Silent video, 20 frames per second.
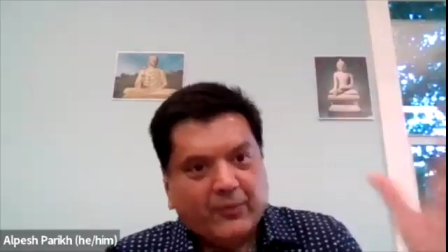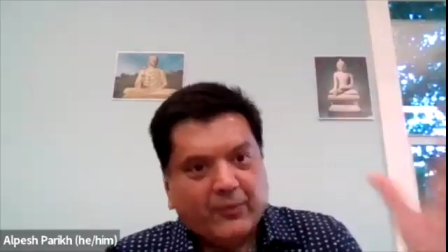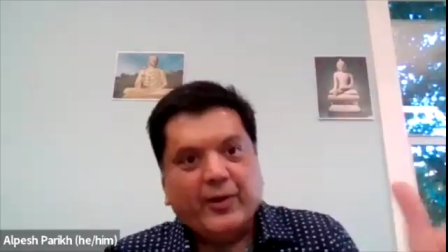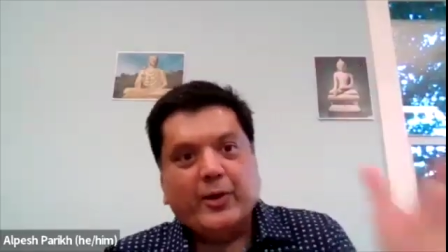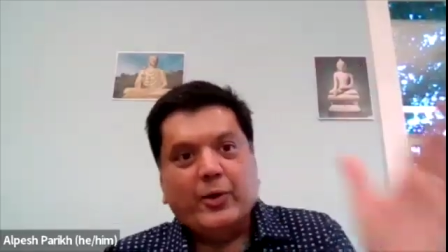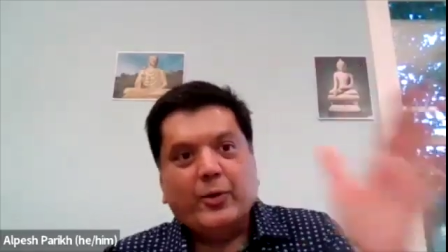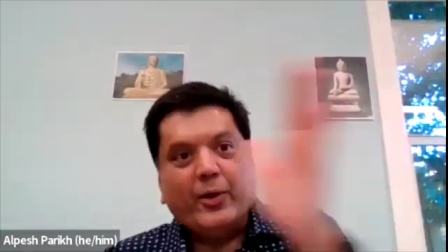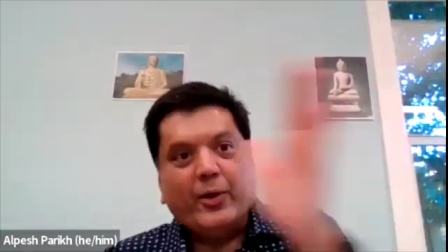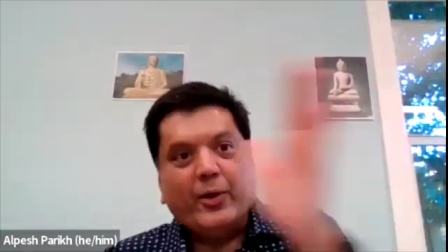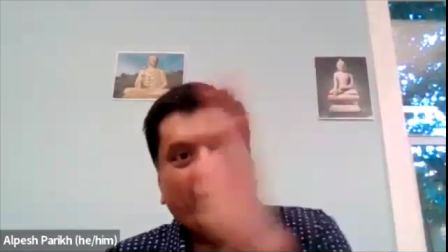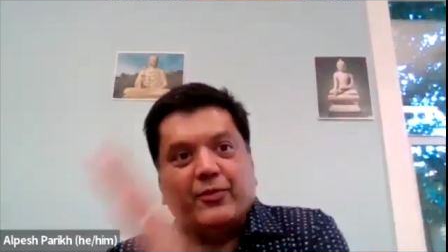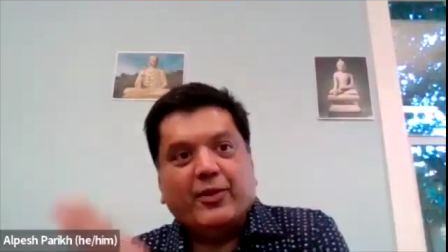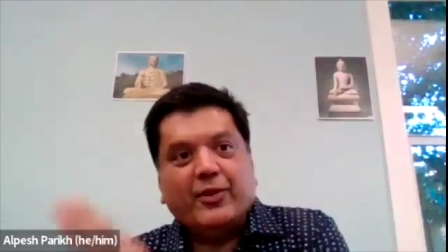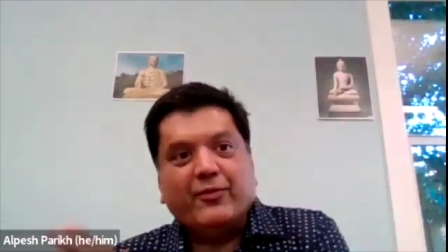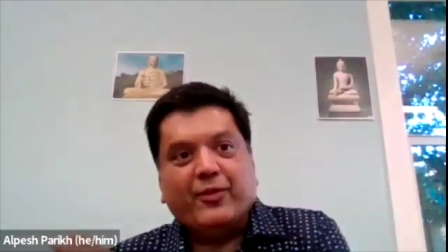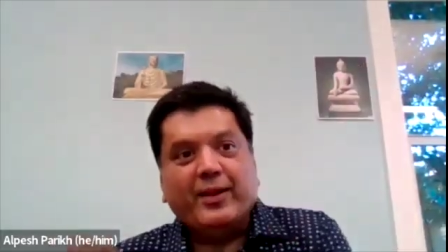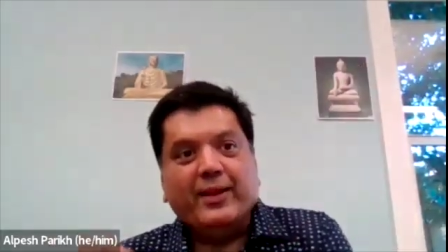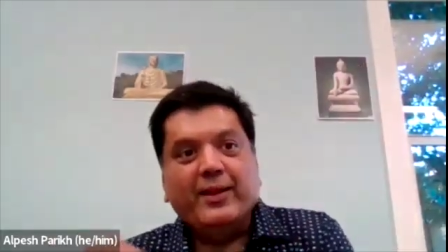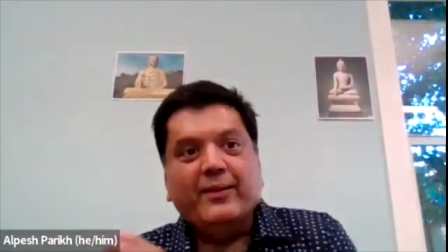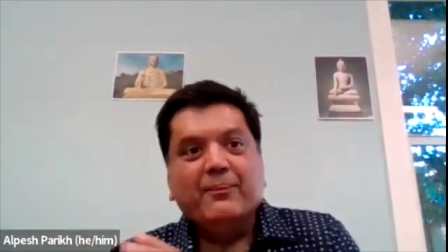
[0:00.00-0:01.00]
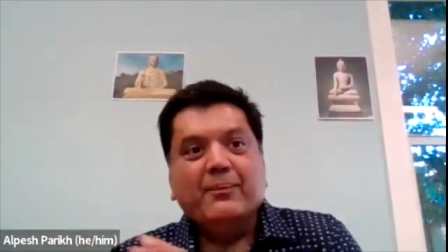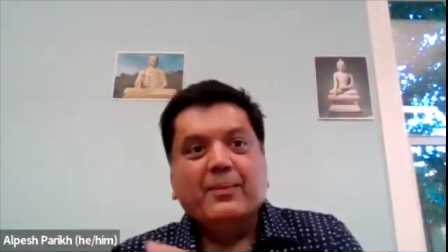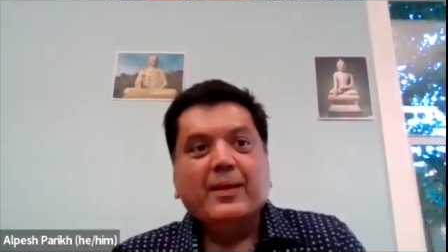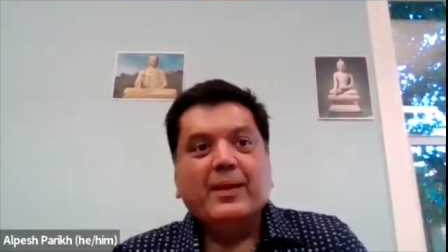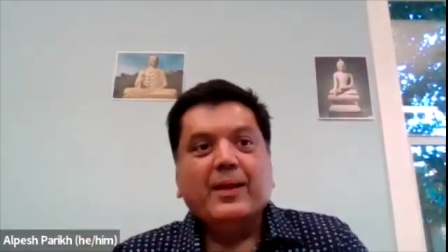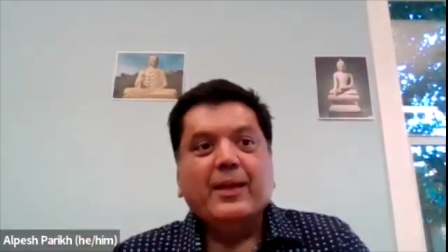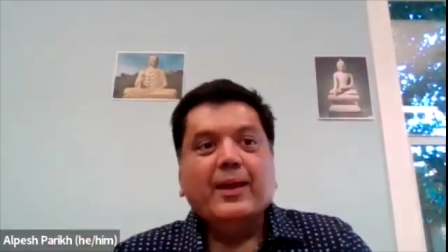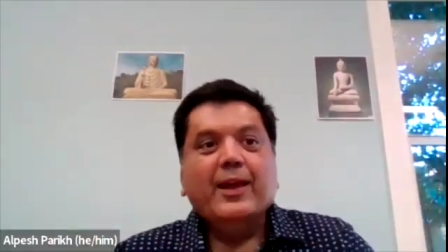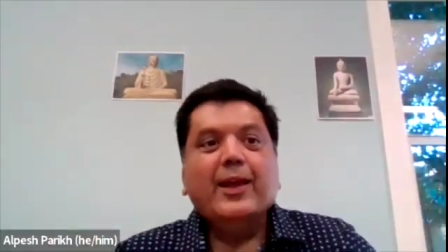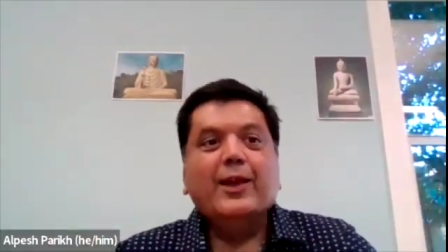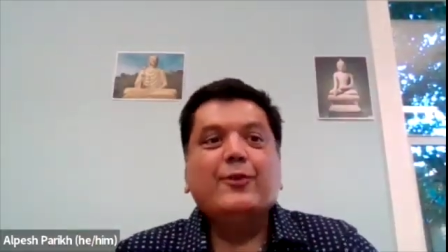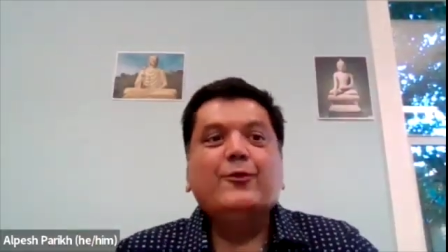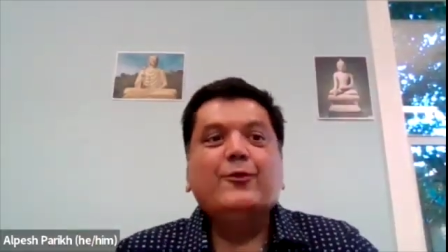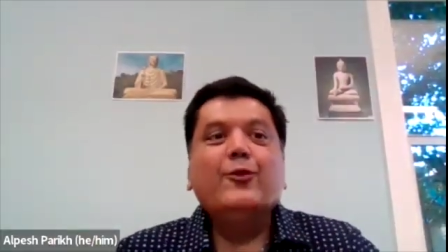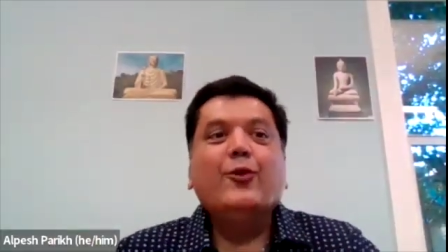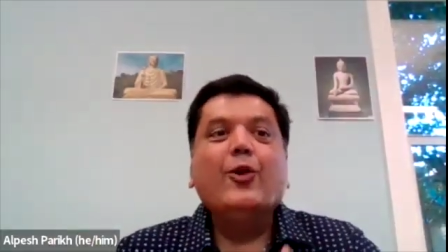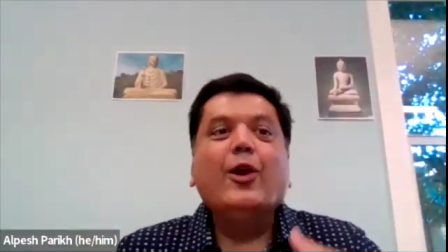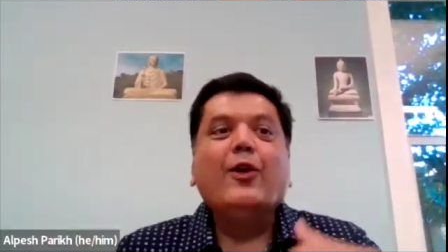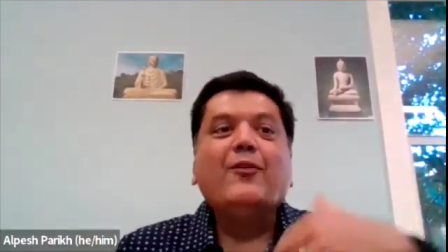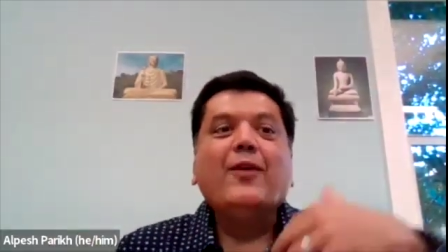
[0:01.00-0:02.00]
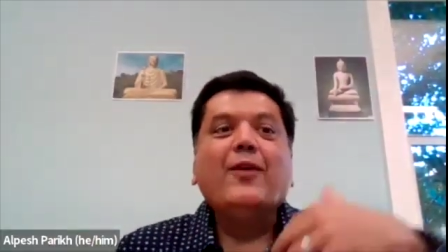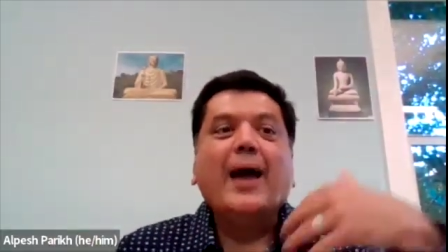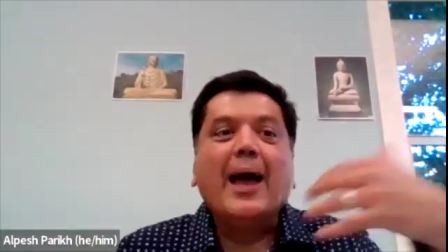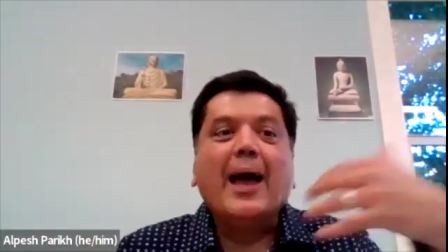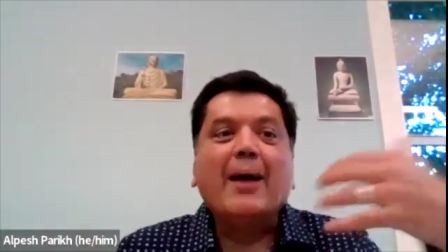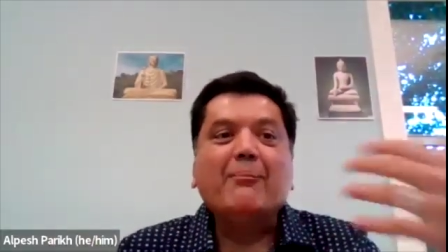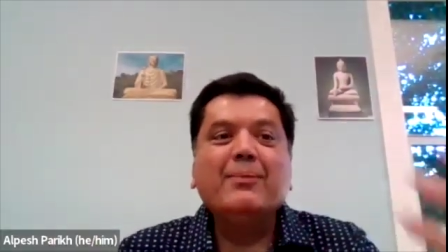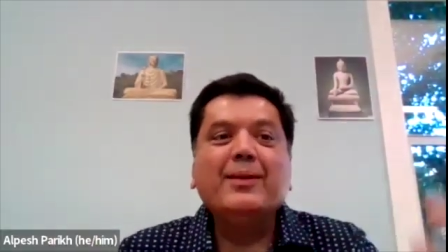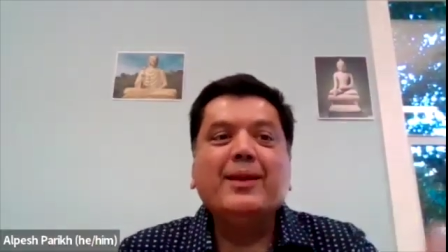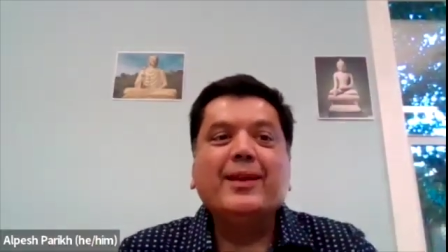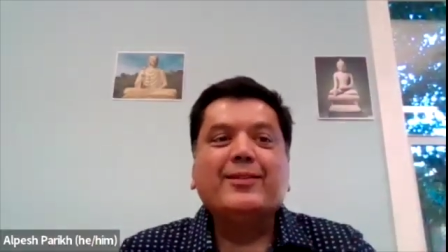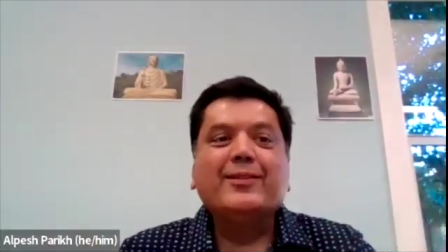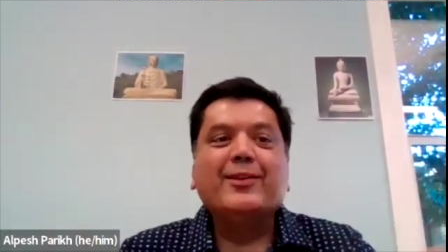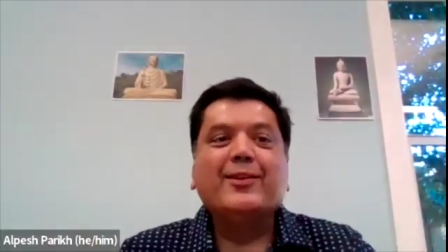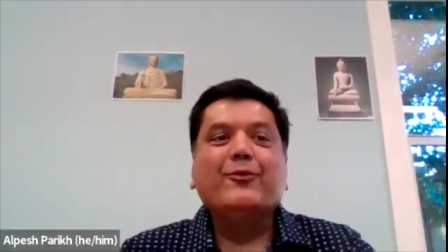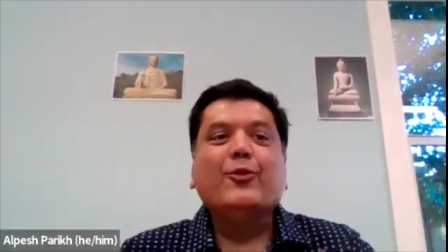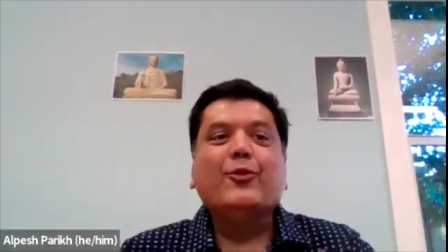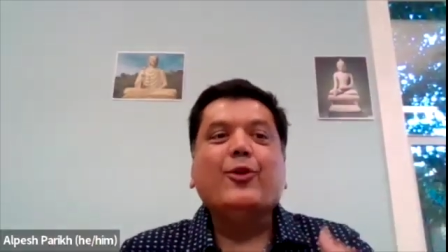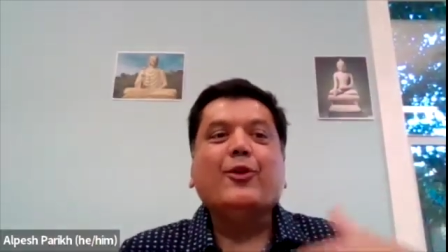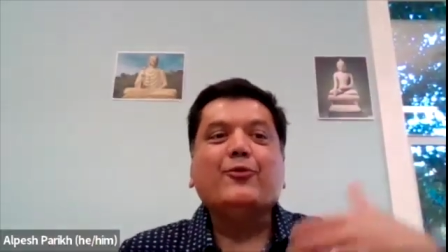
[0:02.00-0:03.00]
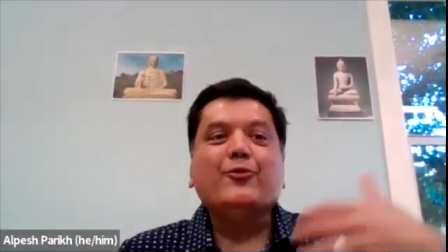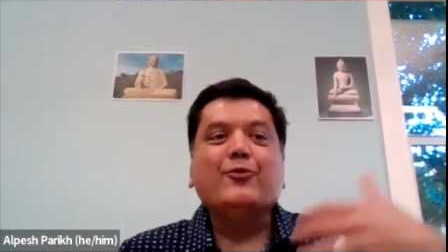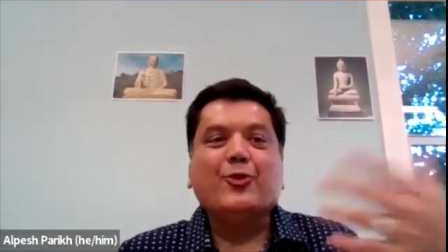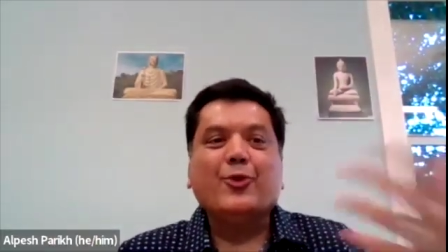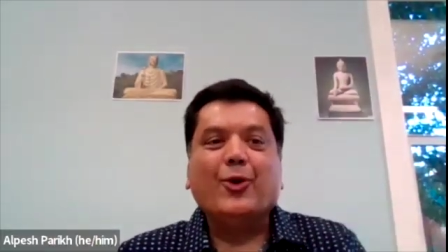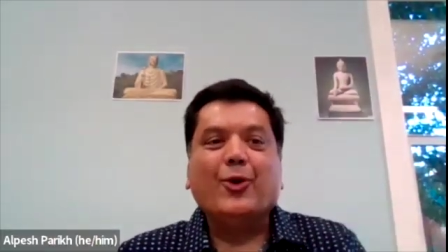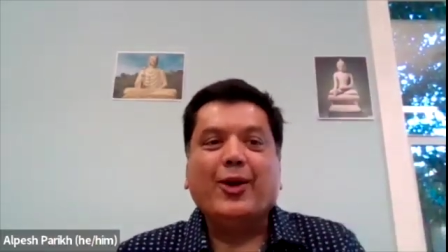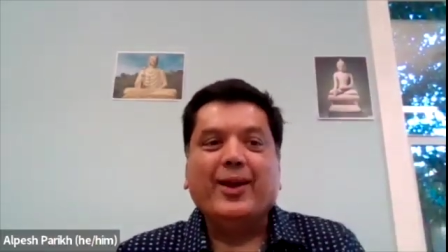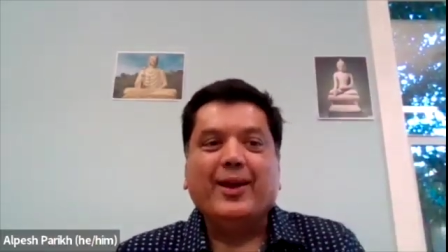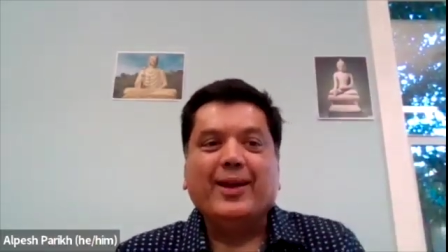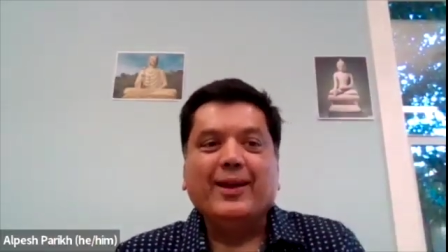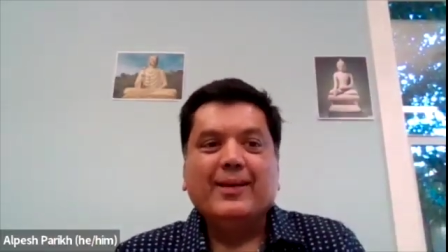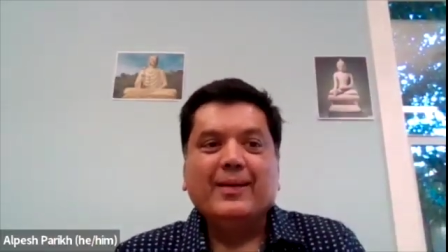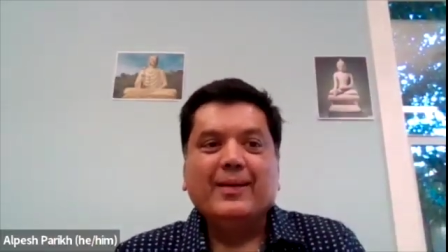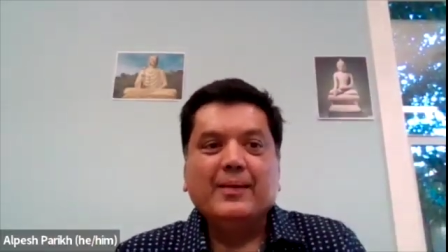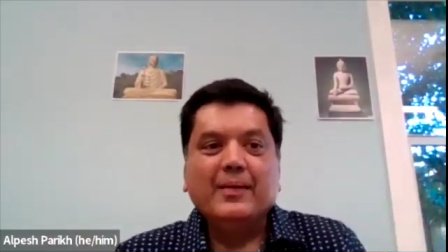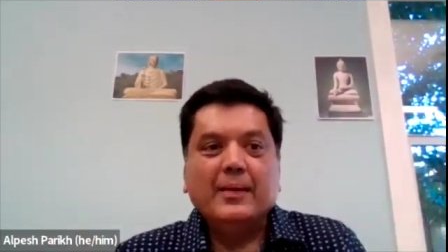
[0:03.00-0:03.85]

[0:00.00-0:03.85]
suffering to end of suffering is full of happiness and full of joy,